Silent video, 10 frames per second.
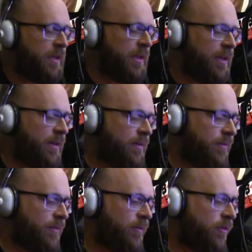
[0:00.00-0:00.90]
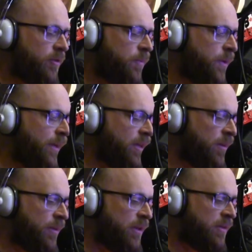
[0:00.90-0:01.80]
Uh, there's been a
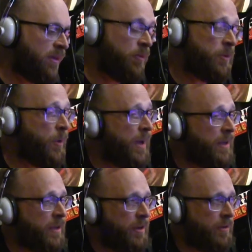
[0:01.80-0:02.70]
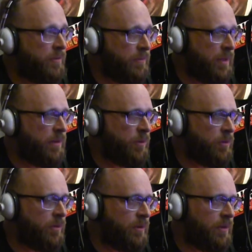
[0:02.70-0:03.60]
couple years, and it was a while ago that there
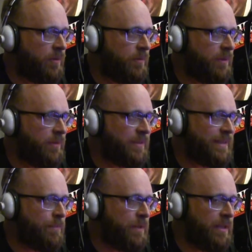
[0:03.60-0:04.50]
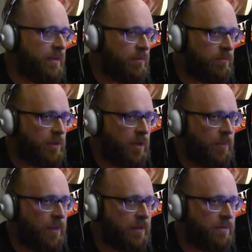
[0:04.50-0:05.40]
were little little snippy
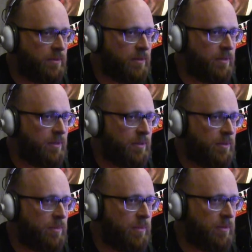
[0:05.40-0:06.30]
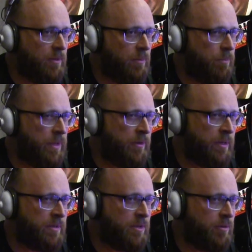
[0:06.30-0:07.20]
comments, uh, you know, maybe a little
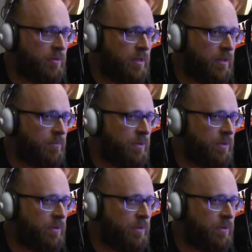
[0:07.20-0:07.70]
bitterness going on.